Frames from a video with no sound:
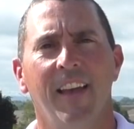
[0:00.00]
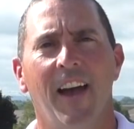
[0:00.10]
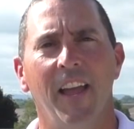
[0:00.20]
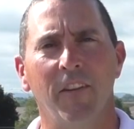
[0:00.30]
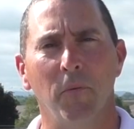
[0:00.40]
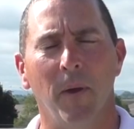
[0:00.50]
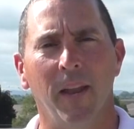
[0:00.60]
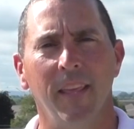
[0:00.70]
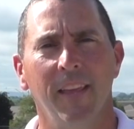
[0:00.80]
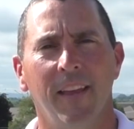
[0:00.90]
Hi
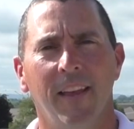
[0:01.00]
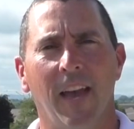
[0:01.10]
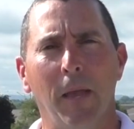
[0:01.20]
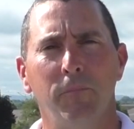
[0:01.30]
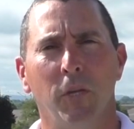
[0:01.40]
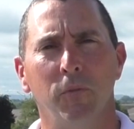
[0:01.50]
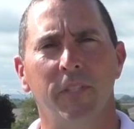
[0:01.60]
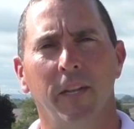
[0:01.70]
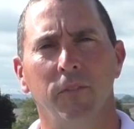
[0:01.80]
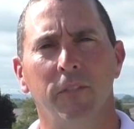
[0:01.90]
everybody, I'm Joe
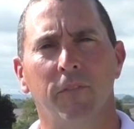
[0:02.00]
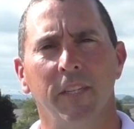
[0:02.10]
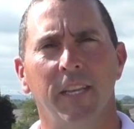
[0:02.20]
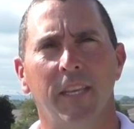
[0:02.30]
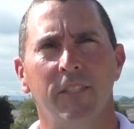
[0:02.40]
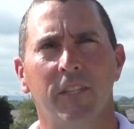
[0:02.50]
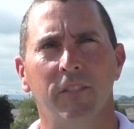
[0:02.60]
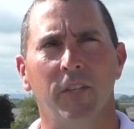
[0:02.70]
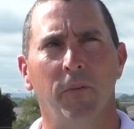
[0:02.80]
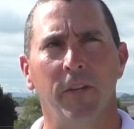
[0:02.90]
Settles of Kentucky's
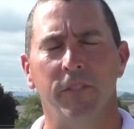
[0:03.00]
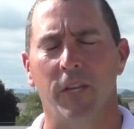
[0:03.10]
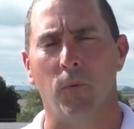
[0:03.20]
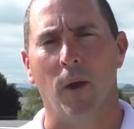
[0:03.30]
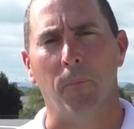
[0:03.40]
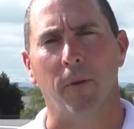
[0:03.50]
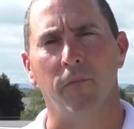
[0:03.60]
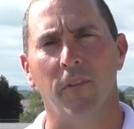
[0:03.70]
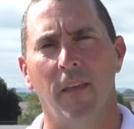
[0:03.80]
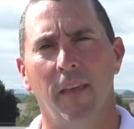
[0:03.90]
Touchstone Energy
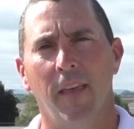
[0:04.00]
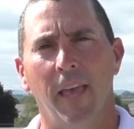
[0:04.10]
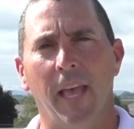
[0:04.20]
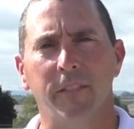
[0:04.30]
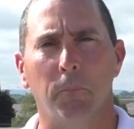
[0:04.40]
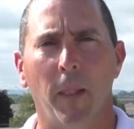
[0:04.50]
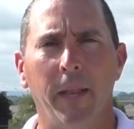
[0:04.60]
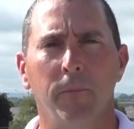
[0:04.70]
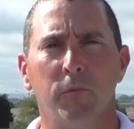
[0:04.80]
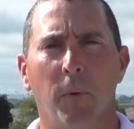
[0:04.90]
Cooperatives. As the
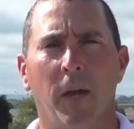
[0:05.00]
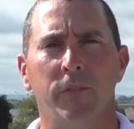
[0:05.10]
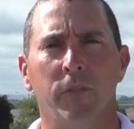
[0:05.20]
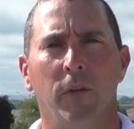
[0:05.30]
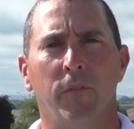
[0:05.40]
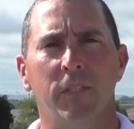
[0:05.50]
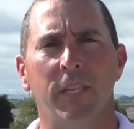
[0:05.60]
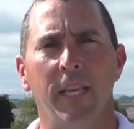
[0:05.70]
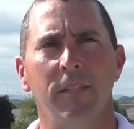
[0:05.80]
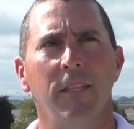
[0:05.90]
platinum sponsor of the
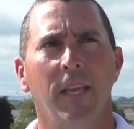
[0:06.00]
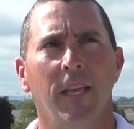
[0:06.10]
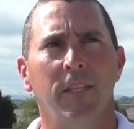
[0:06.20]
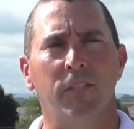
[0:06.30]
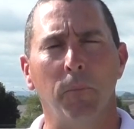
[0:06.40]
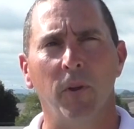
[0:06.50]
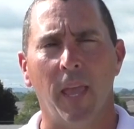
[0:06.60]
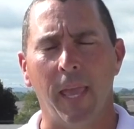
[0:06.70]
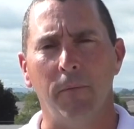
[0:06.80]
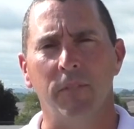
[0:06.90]
state Summer
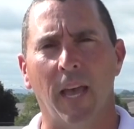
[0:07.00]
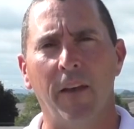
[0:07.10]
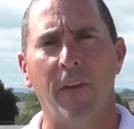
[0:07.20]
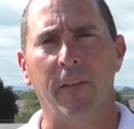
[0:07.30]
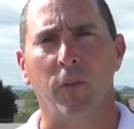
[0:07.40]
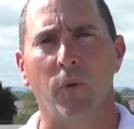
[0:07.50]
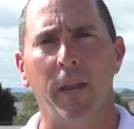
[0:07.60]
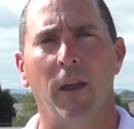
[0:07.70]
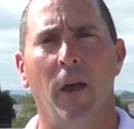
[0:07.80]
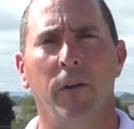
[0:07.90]
Games, I've had the
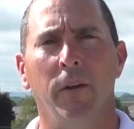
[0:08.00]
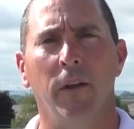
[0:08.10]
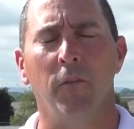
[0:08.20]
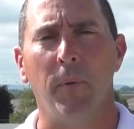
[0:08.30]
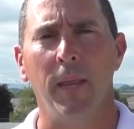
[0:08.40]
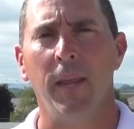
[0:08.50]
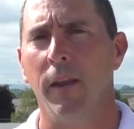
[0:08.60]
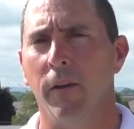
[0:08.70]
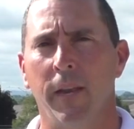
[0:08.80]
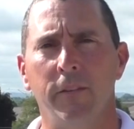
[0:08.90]
great honor of being
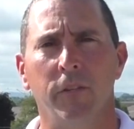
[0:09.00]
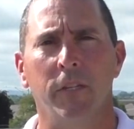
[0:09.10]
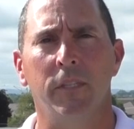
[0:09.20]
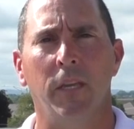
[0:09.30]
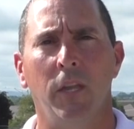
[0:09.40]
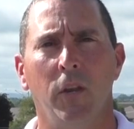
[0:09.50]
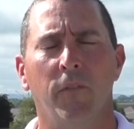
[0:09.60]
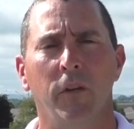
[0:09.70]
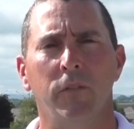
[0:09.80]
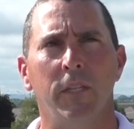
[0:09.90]
here at Eastern Kentucky
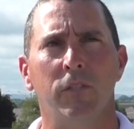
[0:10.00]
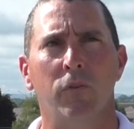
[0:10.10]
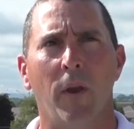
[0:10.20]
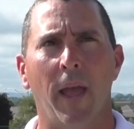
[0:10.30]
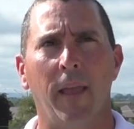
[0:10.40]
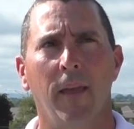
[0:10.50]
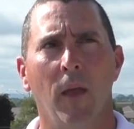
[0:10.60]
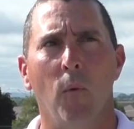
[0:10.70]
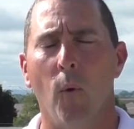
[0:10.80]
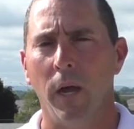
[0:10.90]
University's track,
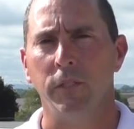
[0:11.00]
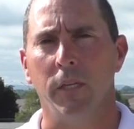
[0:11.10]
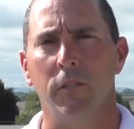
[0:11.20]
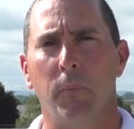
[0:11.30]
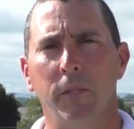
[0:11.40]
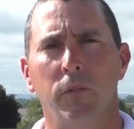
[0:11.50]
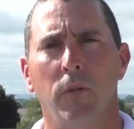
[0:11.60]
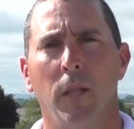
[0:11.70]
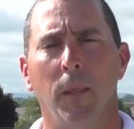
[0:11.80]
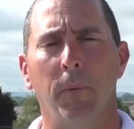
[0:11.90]
watching
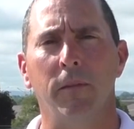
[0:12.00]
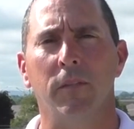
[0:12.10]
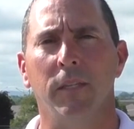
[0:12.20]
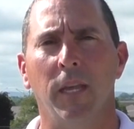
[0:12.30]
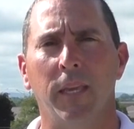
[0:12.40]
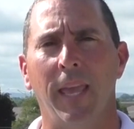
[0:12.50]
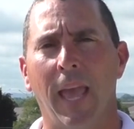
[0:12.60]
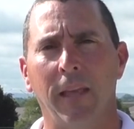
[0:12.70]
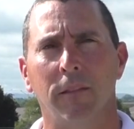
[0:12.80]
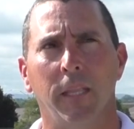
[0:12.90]
Special Olympics Kentucky
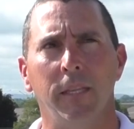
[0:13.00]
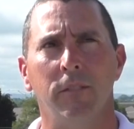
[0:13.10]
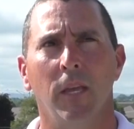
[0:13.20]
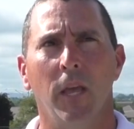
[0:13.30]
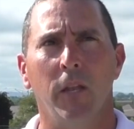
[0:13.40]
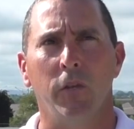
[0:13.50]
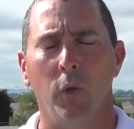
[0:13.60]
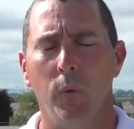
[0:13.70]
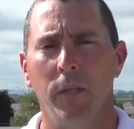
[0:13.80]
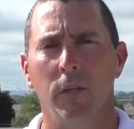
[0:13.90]
athletes
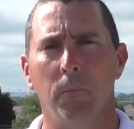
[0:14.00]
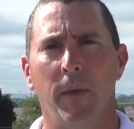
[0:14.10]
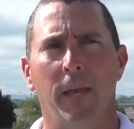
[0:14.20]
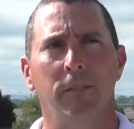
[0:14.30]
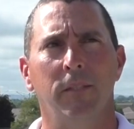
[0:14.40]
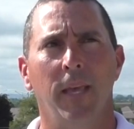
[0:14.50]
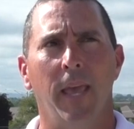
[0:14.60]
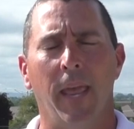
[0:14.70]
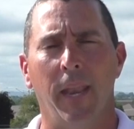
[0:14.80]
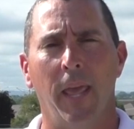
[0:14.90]
doing their best
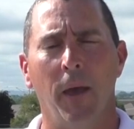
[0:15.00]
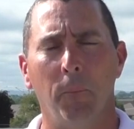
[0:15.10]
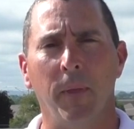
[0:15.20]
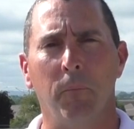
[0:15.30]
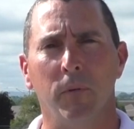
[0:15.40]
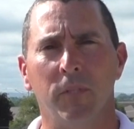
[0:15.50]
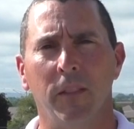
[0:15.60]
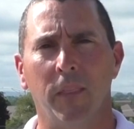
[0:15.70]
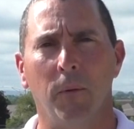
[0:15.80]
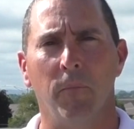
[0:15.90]
and helping
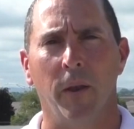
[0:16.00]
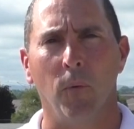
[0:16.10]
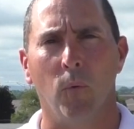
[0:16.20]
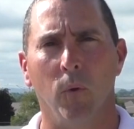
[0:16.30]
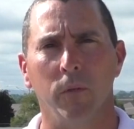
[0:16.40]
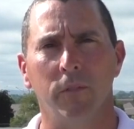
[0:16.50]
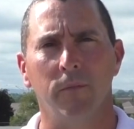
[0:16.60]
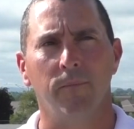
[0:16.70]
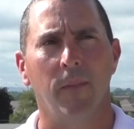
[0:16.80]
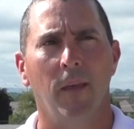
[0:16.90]
present them their
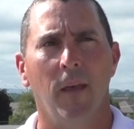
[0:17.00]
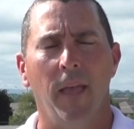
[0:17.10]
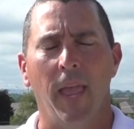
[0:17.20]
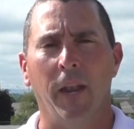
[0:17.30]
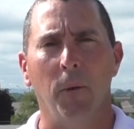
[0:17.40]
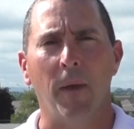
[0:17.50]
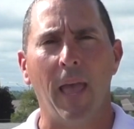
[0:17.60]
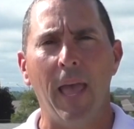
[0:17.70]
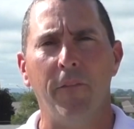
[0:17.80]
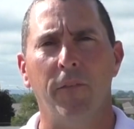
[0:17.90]
awards. And on
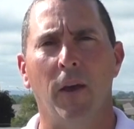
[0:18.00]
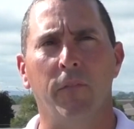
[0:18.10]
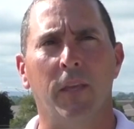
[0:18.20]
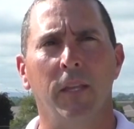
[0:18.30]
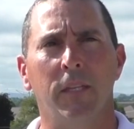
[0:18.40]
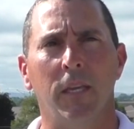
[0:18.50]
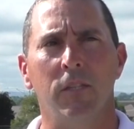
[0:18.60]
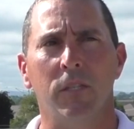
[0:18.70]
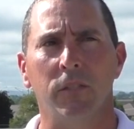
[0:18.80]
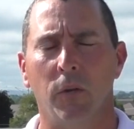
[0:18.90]
behalf of the
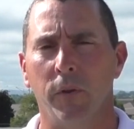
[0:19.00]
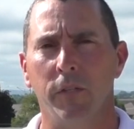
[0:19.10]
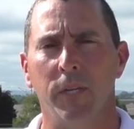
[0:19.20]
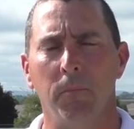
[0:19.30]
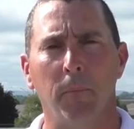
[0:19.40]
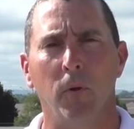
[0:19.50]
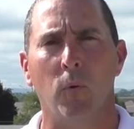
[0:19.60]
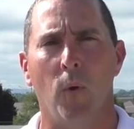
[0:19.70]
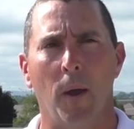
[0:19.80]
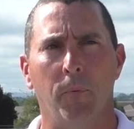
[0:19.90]
Kentucky's Touchstone Energy member
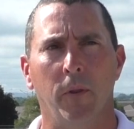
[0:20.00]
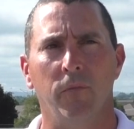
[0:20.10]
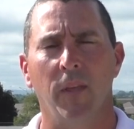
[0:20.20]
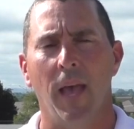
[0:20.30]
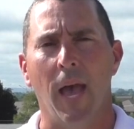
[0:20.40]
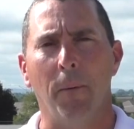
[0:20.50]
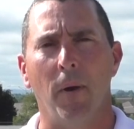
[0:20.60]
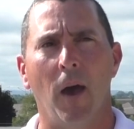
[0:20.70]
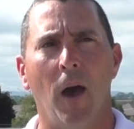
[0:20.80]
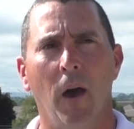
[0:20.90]
cooperatives,
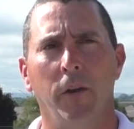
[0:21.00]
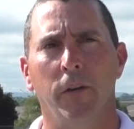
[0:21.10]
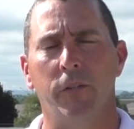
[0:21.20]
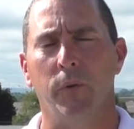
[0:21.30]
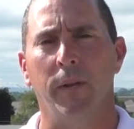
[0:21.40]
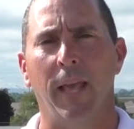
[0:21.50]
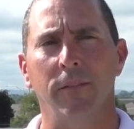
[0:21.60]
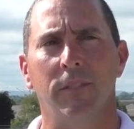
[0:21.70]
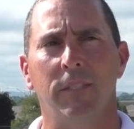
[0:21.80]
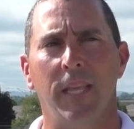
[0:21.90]
I'm honored to
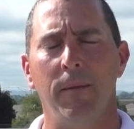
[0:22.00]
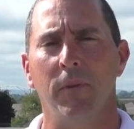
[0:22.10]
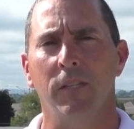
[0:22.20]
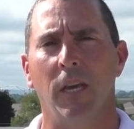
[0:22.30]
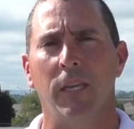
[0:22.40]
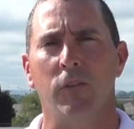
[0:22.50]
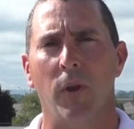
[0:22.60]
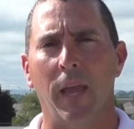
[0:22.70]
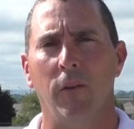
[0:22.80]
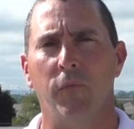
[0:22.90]
announce the Team Kentucky
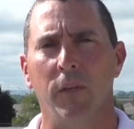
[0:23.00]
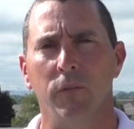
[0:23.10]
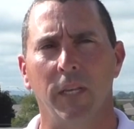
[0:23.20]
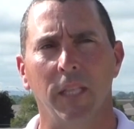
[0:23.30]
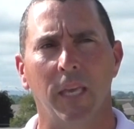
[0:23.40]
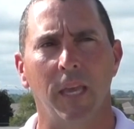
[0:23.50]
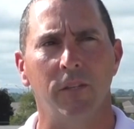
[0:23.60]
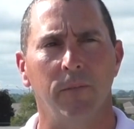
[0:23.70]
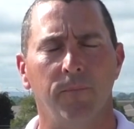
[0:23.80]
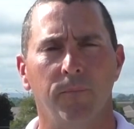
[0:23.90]
track and field
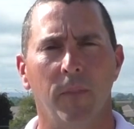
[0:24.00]
delegation.